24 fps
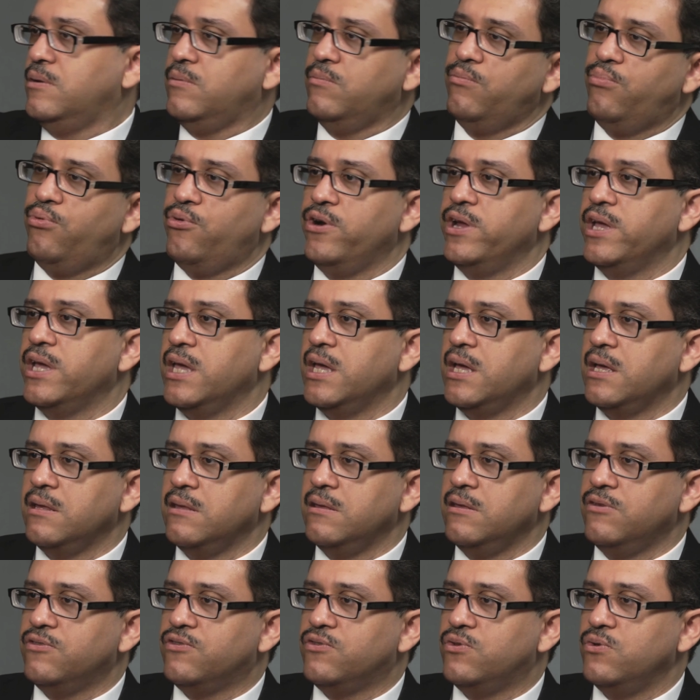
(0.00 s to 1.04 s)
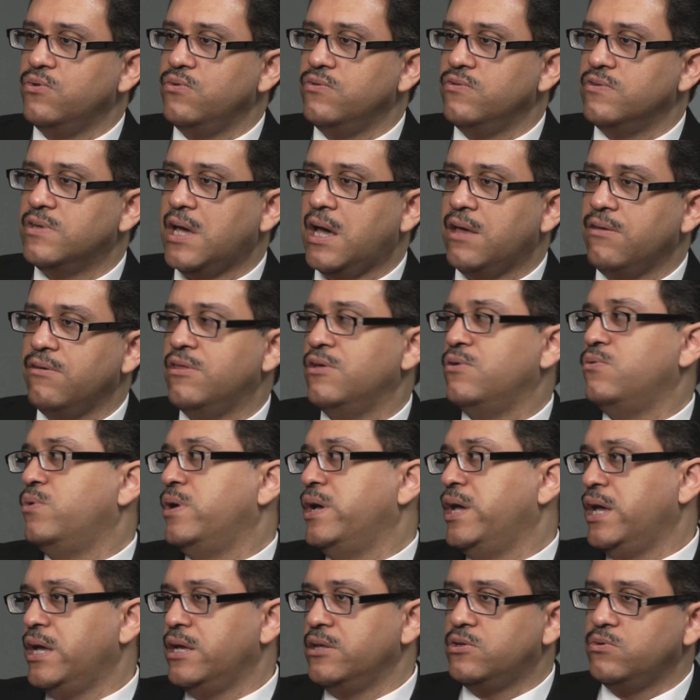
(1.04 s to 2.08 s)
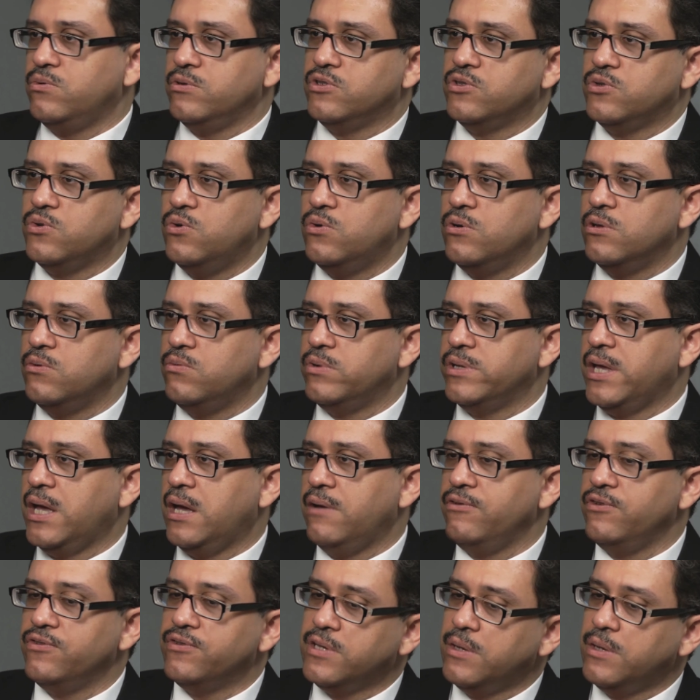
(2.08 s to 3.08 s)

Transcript: bringing the students out of their way to a school or what have you.